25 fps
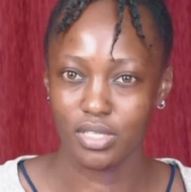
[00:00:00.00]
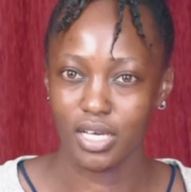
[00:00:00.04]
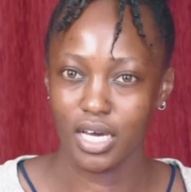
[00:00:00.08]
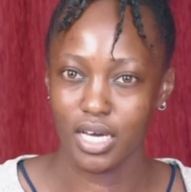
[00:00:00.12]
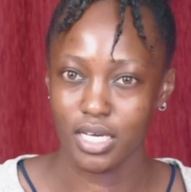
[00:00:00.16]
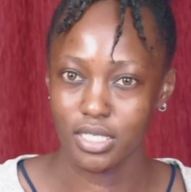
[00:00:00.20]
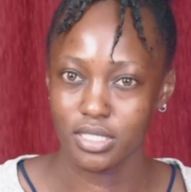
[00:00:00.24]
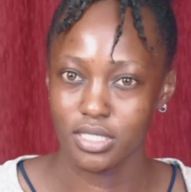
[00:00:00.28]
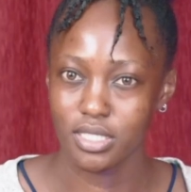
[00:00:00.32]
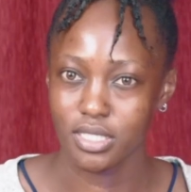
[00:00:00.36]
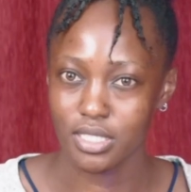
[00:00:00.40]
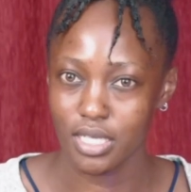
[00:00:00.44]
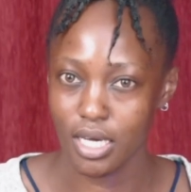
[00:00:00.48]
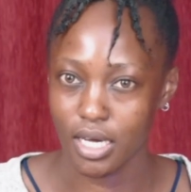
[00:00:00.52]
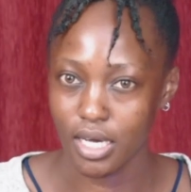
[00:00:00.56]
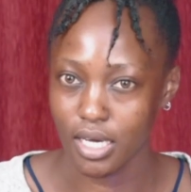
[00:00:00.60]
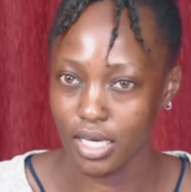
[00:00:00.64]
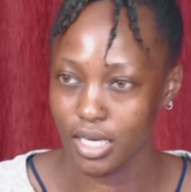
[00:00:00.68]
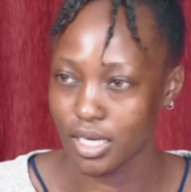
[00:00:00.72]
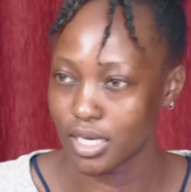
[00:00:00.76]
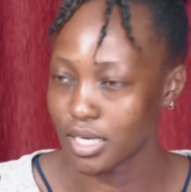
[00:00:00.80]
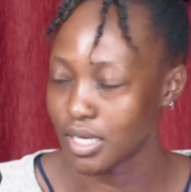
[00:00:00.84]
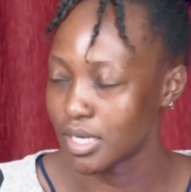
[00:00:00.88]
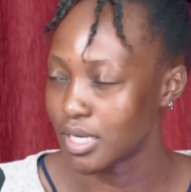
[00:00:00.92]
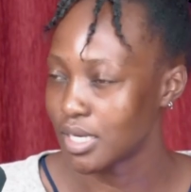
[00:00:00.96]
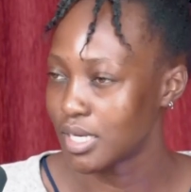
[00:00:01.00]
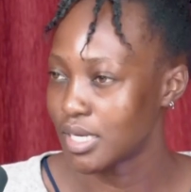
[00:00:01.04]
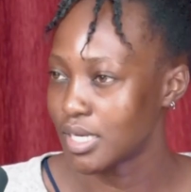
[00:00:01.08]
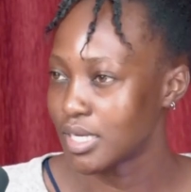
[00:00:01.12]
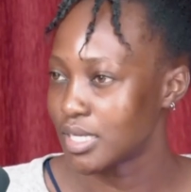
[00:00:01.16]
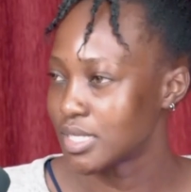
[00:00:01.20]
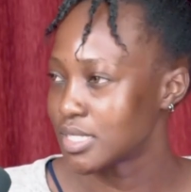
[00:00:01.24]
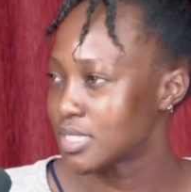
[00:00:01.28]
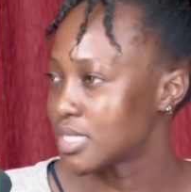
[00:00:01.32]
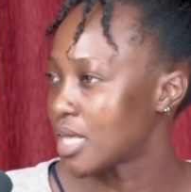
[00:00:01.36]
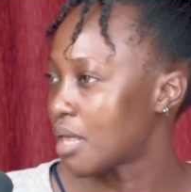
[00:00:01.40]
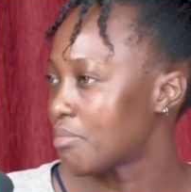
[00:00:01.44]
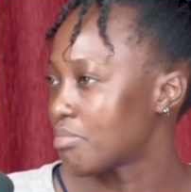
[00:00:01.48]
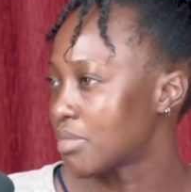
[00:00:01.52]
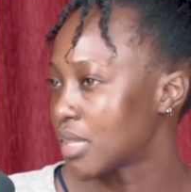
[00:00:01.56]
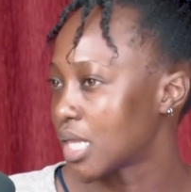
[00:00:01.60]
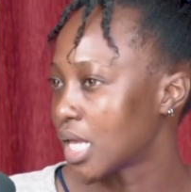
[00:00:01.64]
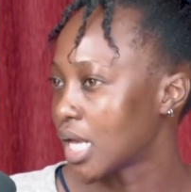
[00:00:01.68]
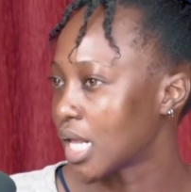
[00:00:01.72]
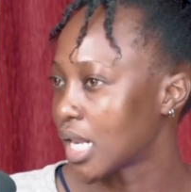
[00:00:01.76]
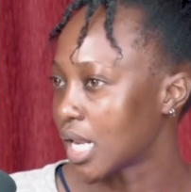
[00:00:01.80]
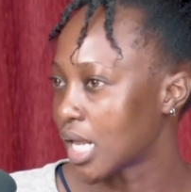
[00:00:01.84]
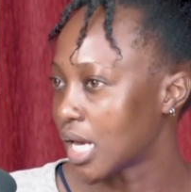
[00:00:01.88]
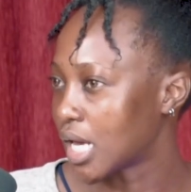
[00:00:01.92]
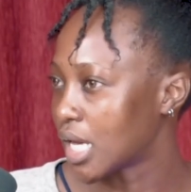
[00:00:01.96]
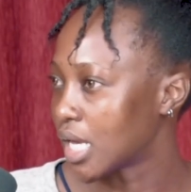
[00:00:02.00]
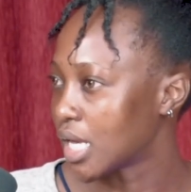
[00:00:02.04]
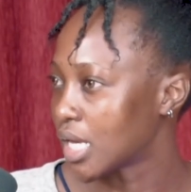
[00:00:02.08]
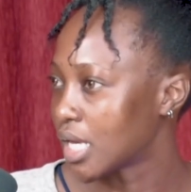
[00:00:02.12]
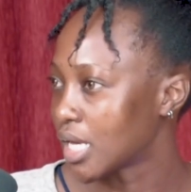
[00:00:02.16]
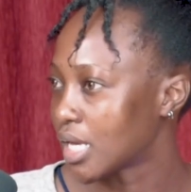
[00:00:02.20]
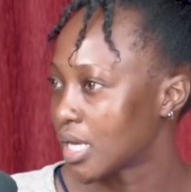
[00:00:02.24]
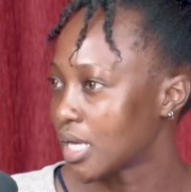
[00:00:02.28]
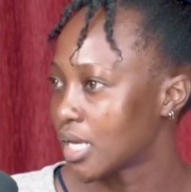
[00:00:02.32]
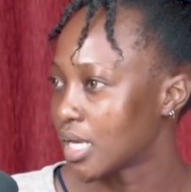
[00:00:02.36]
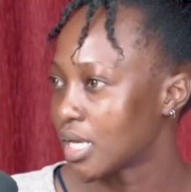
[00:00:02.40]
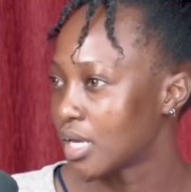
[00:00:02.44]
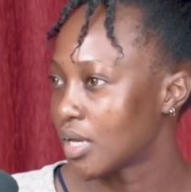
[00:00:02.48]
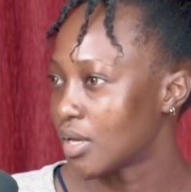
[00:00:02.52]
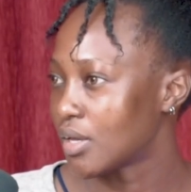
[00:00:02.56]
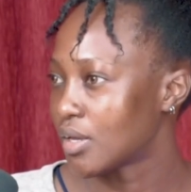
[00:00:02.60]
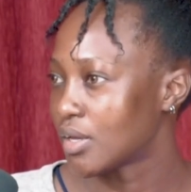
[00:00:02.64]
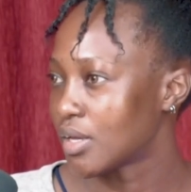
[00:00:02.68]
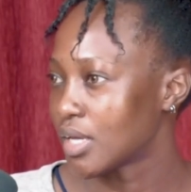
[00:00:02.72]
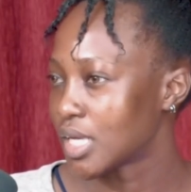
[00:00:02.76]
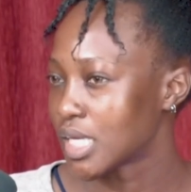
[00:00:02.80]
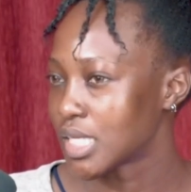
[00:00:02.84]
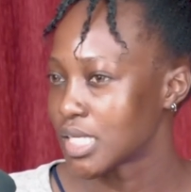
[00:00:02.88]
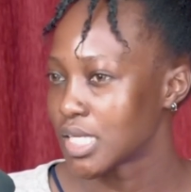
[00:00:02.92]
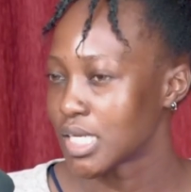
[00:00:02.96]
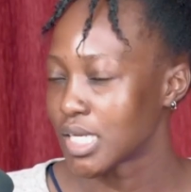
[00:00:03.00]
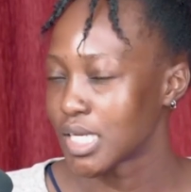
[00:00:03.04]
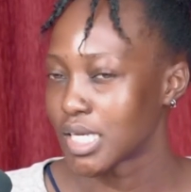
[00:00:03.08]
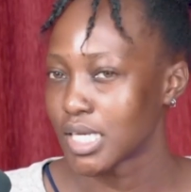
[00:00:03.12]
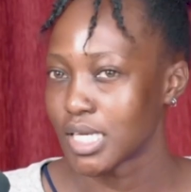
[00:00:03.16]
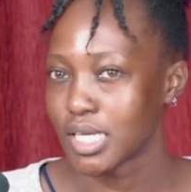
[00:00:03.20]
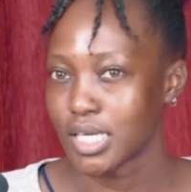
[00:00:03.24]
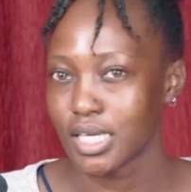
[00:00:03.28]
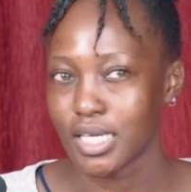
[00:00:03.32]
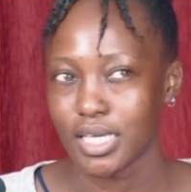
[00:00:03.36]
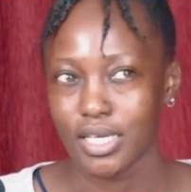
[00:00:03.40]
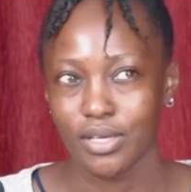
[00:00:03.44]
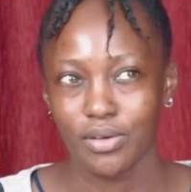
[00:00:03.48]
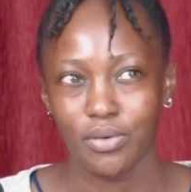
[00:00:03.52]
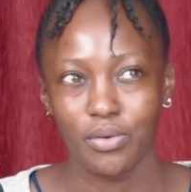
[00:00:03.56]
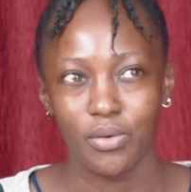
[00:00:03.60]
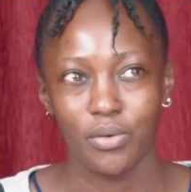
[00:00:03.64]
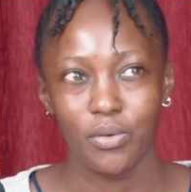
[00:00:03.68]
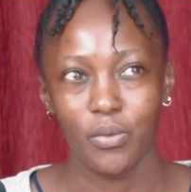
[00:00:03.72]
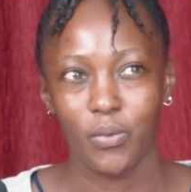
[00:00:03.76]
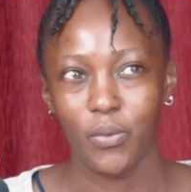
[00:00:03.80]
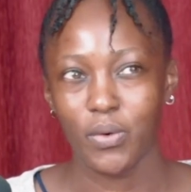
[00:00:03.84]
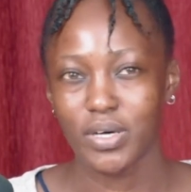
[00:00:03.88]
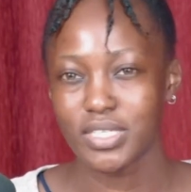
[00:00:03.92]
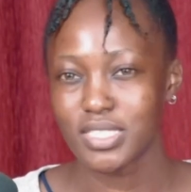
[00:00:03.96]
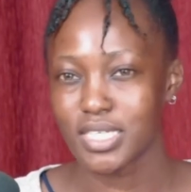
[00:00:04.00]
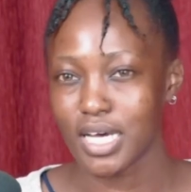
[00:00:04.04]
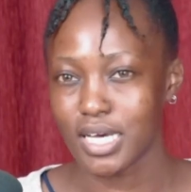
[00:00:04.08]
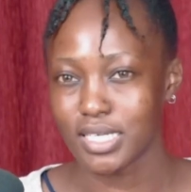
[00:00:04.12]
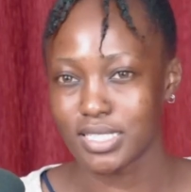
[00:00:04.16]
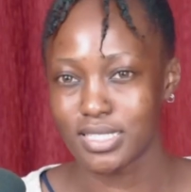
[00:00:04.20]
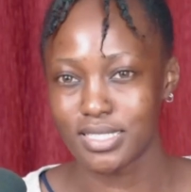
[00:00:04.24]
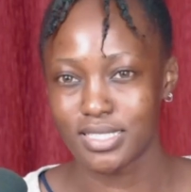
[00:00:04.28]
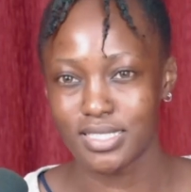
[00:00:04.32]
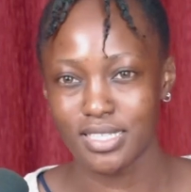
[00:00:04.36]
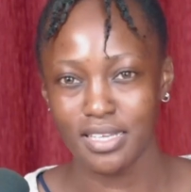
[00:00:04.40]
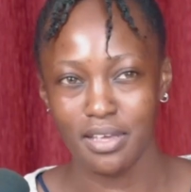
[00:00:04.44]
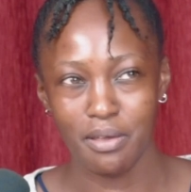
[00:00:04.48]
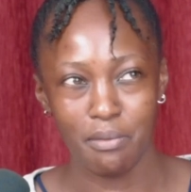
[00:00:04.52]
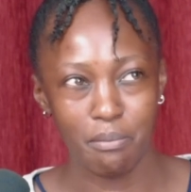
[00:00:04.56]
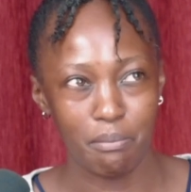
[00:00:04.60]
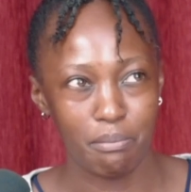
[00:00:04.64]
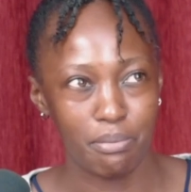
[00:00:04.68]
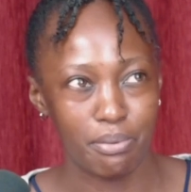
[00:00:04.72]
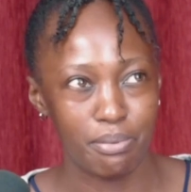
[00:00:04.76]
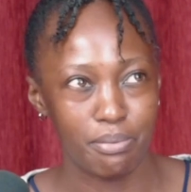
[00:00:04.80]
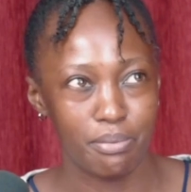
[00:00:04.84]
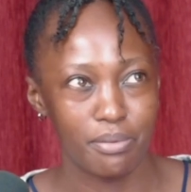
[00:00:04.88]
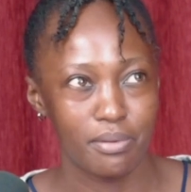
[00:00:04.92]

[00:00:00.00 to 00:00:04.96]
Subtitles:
hashtag something like what a simp,